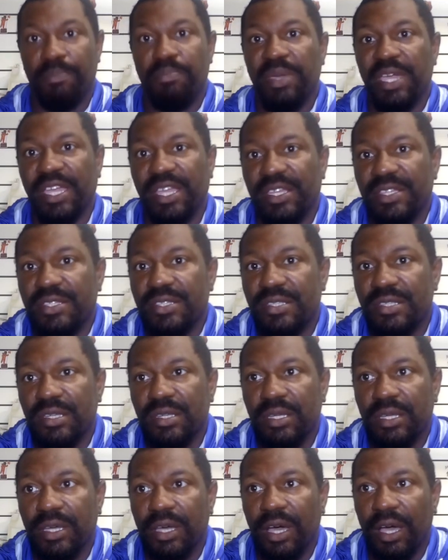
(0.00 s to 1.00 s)
biggest,
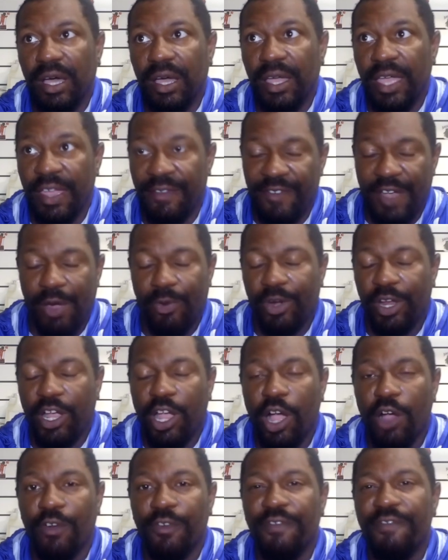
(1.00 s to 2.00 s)
if I would have
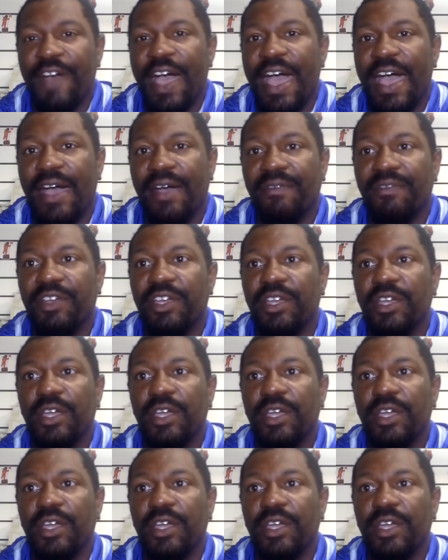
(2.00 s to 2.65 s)
caught five.